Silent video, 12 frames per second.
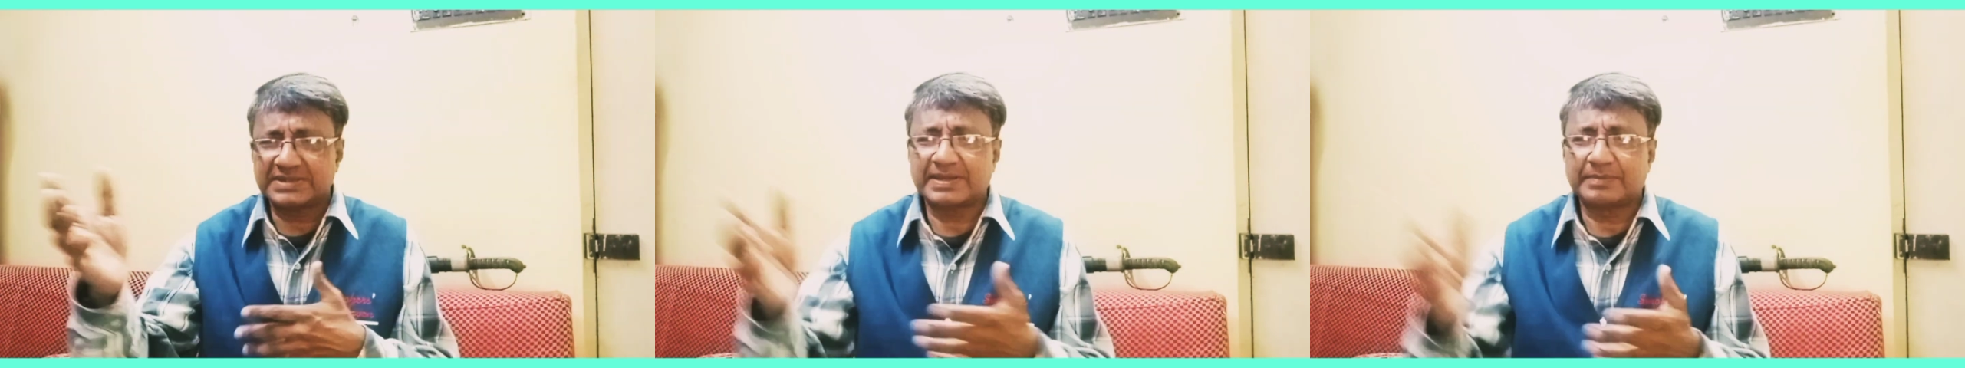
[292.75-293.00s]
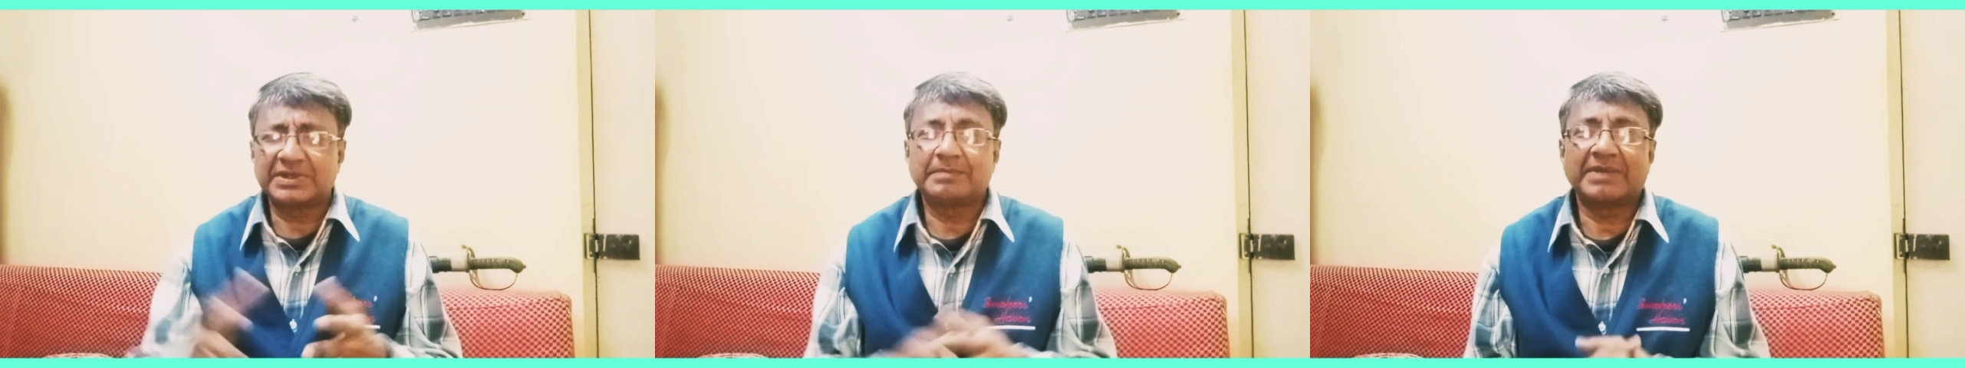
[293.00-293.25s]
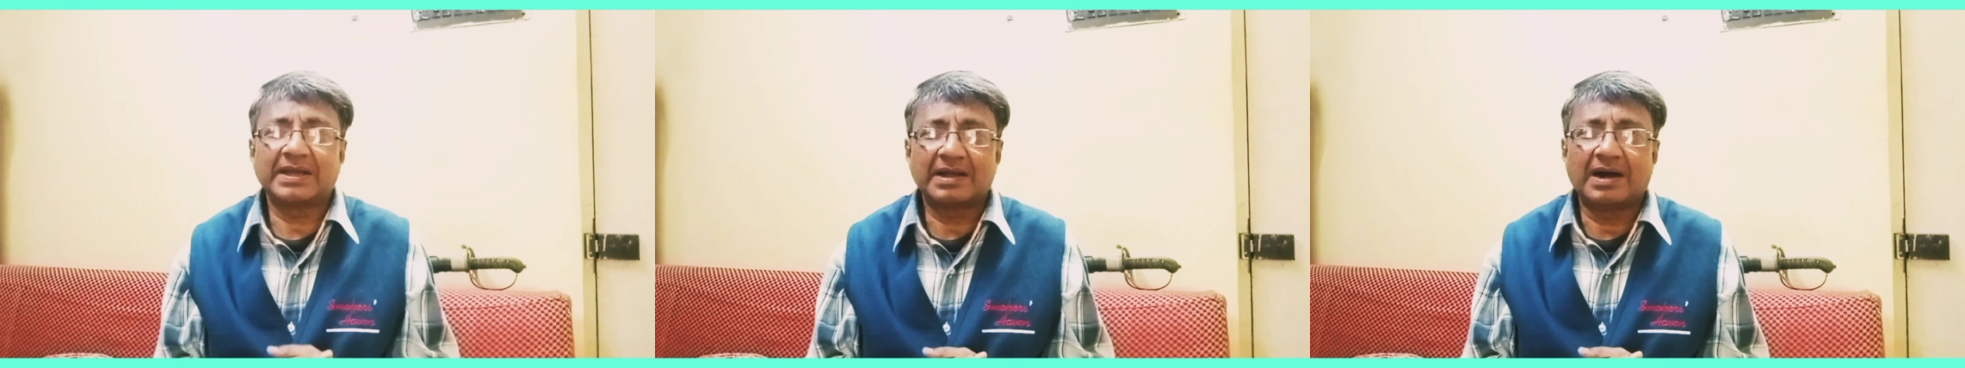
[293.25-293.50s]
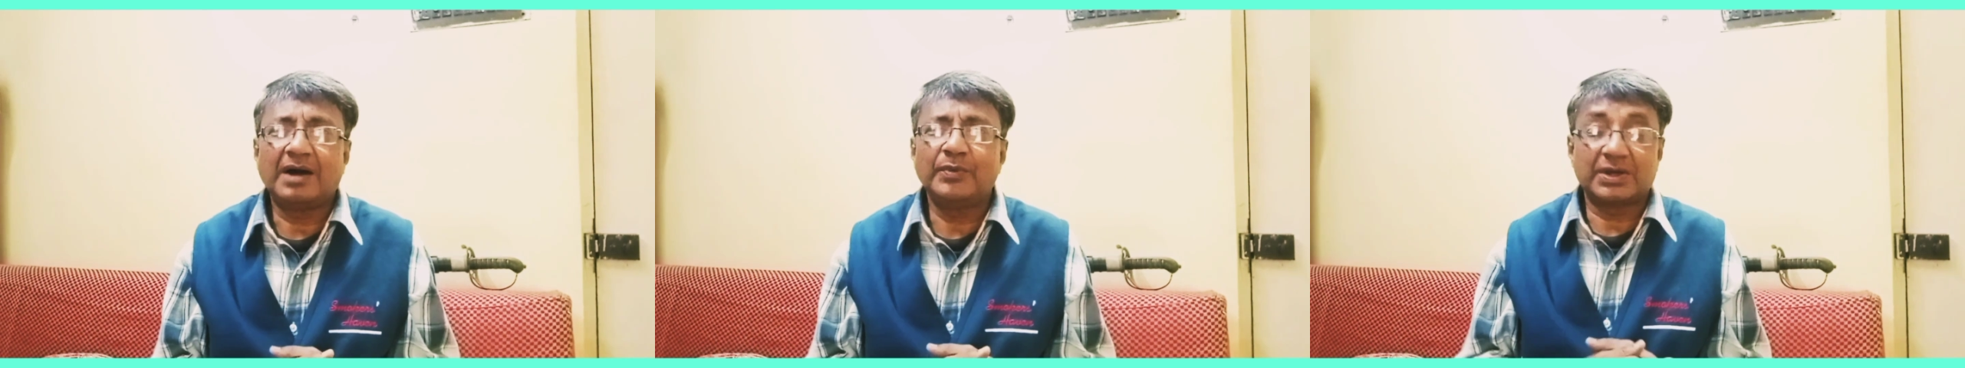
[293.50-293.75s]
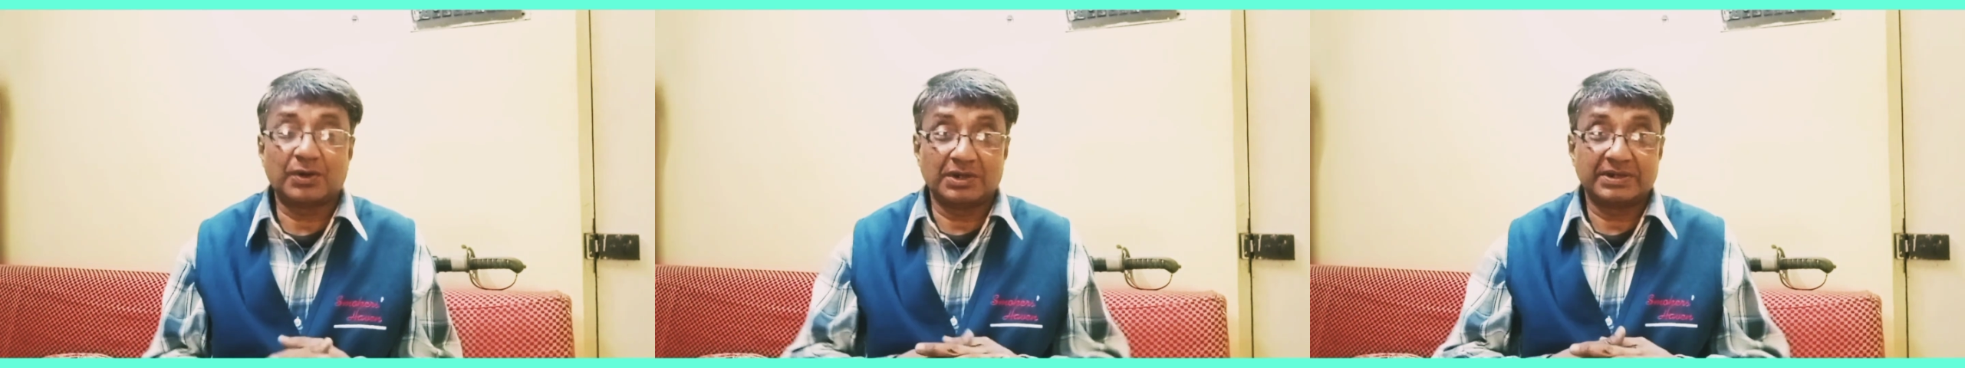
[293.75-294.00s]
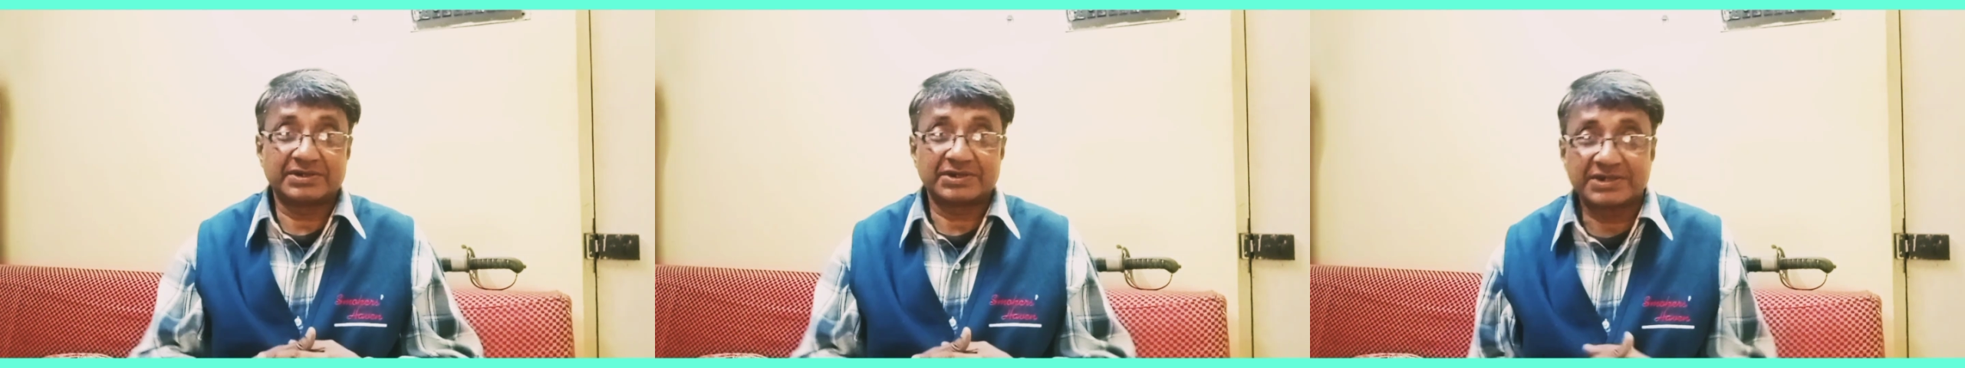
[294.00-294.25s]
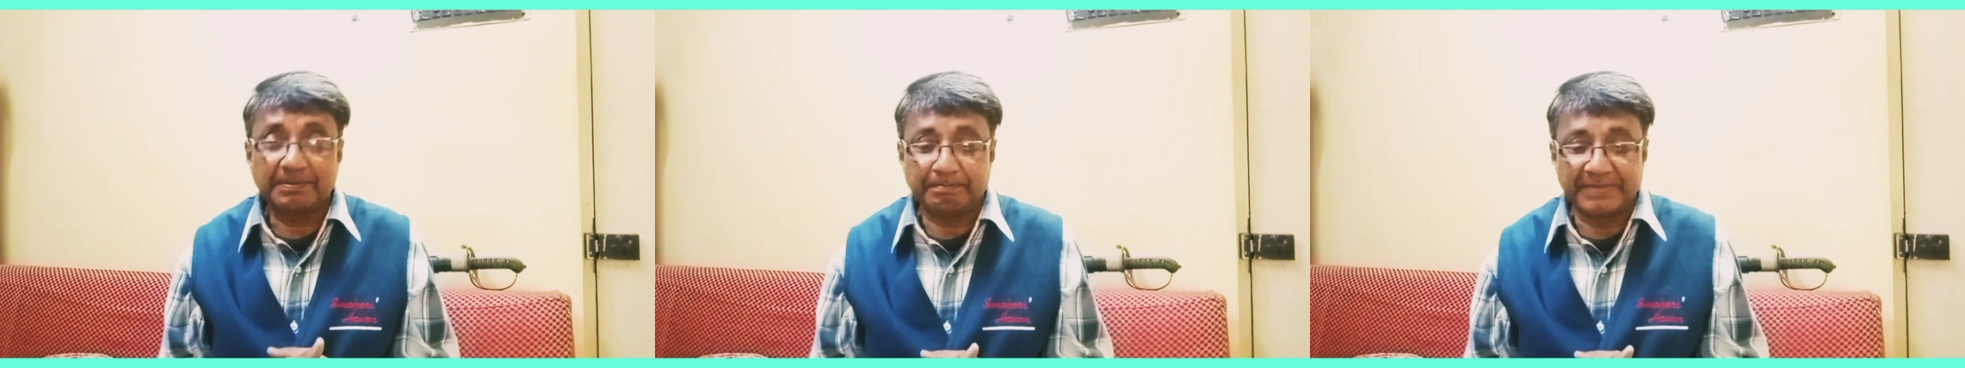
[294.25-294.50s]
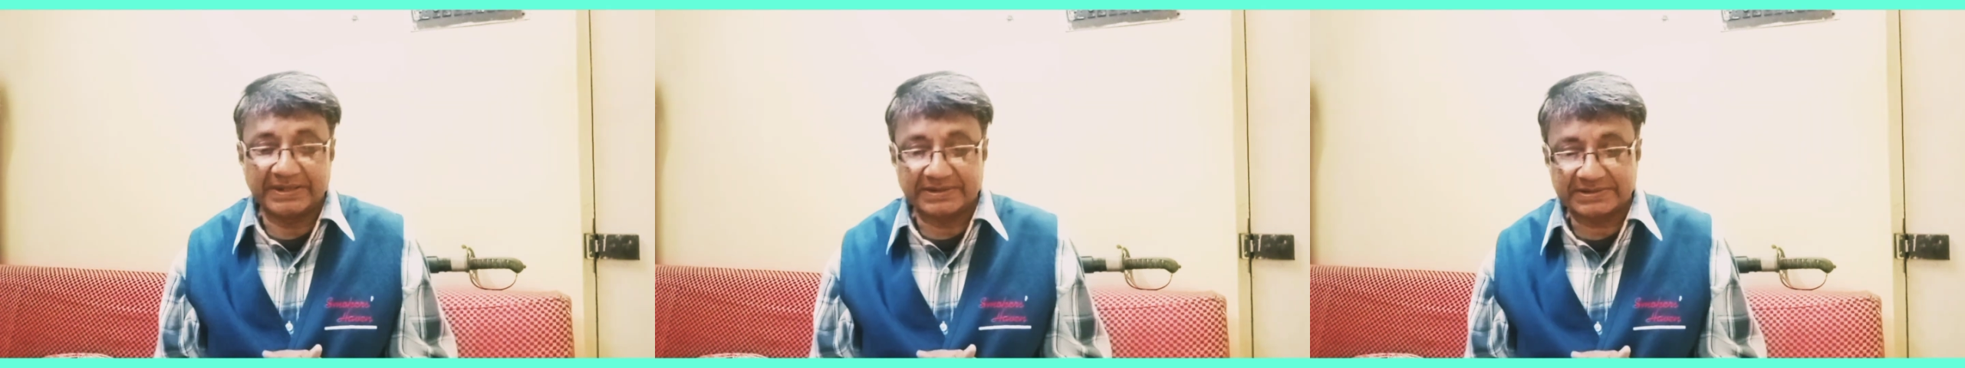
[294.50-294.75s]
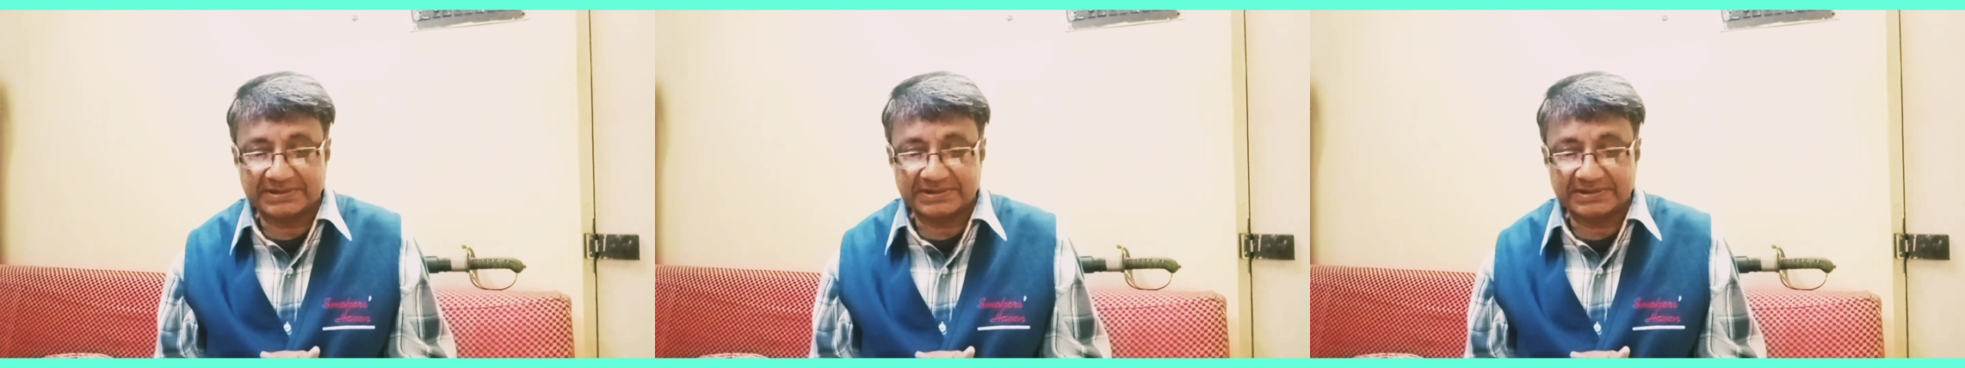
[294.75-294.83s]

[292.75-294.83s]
something by car, we call it a shipment.